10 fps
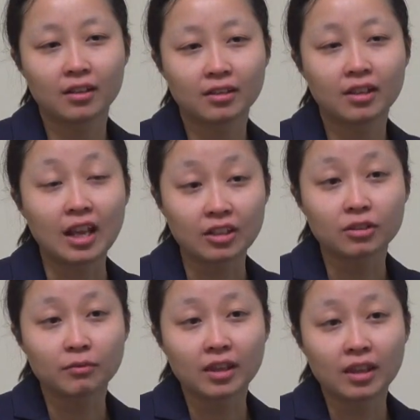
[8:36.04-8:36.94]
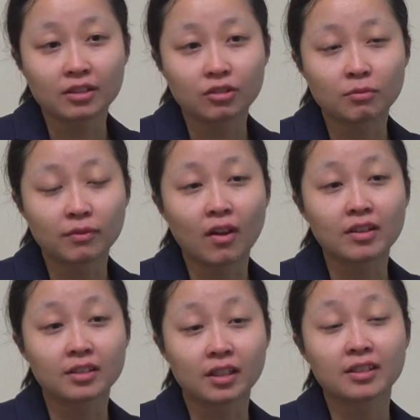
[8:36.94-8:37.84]
connection with their
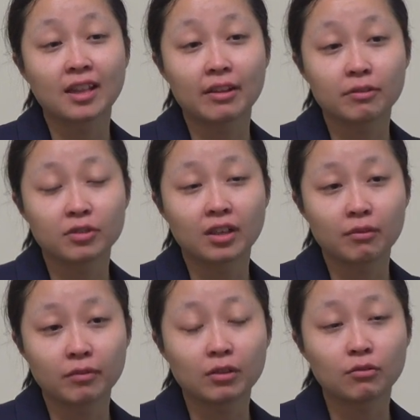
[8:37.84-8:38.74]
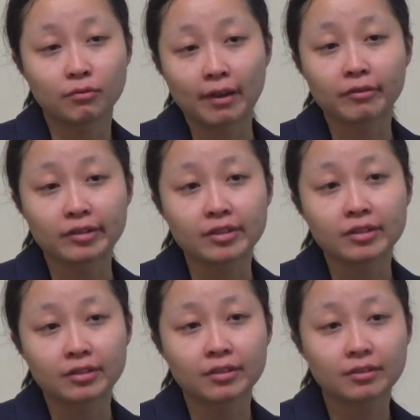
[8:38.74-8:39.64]
supervisor does allow them to get really good
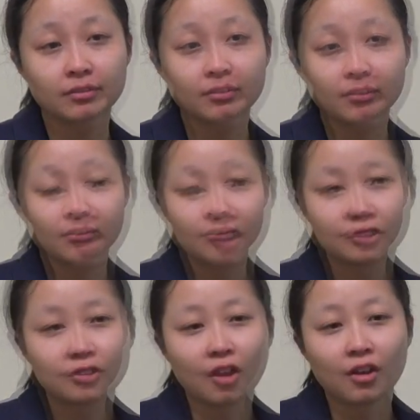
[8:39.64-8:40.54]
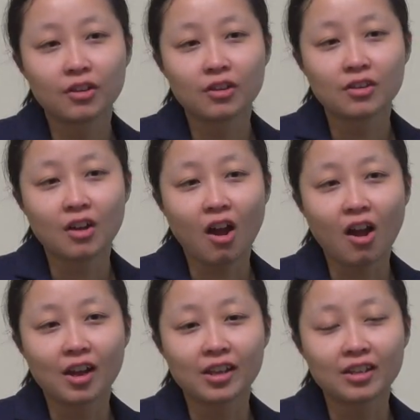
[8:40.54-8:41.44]
references. So
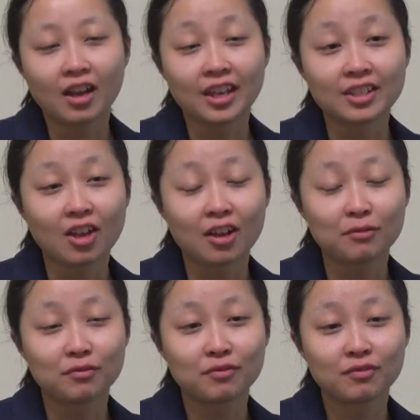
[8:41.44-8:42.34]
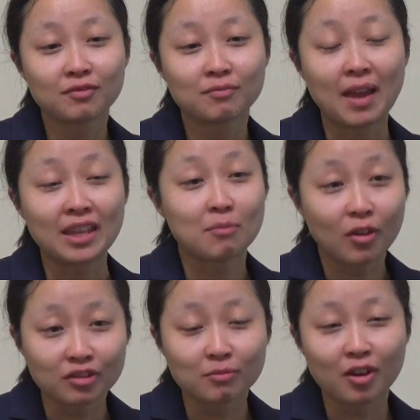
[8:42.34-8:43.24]
I guess I've made the
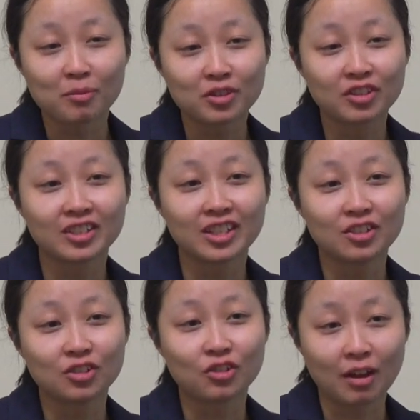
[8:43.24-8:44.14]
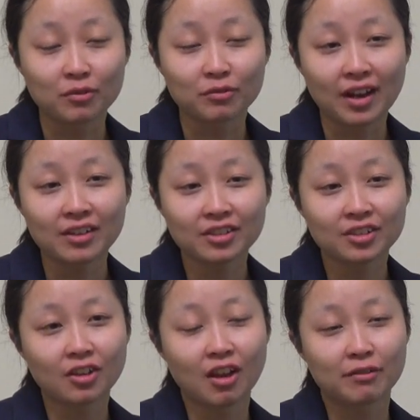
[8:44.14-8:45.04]
most of my opportunity to travel around,
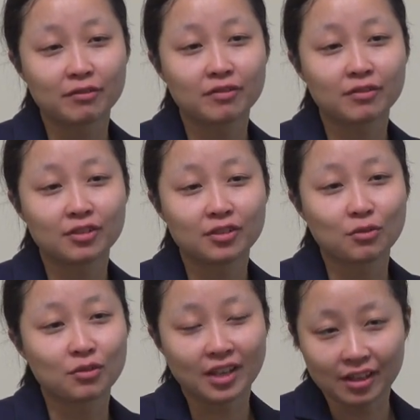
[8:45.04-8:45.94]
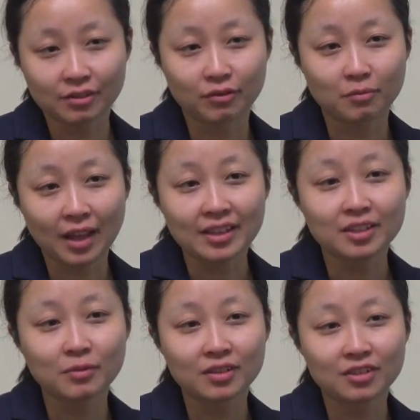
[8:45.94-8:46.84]
and so I've sought out different
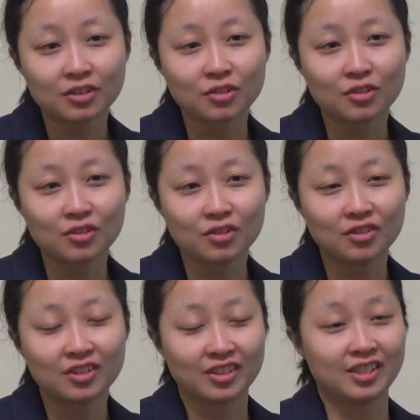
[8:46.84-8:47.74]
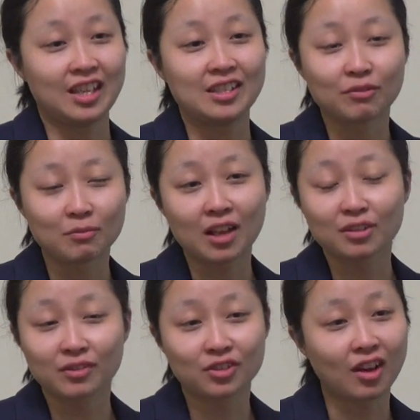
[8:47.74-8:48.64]
placements to just see different
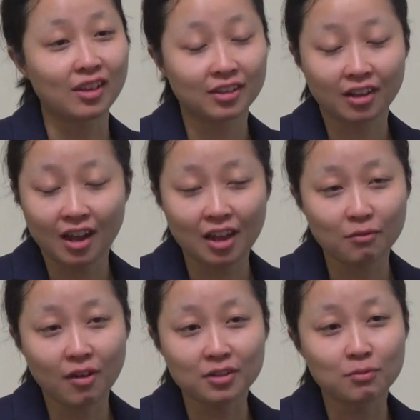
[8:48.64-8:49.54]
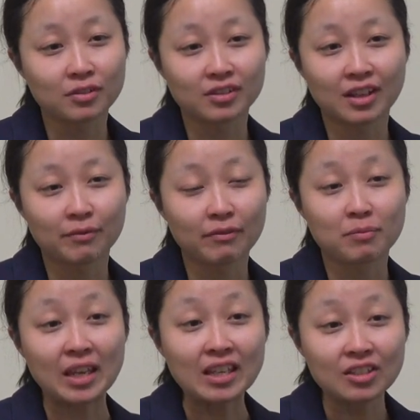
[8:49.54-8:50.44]
parts of Australia that I otherwise wouldn't have ever
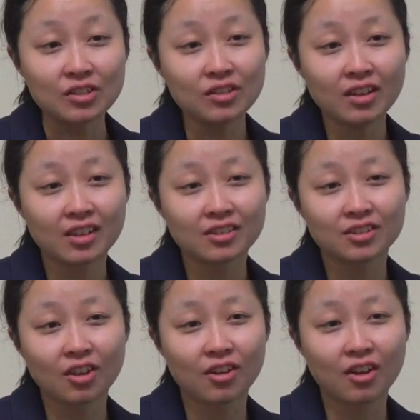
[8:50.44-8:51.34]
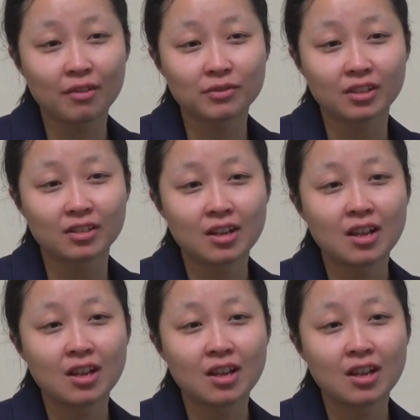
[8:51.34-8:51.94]
been to. And so I've done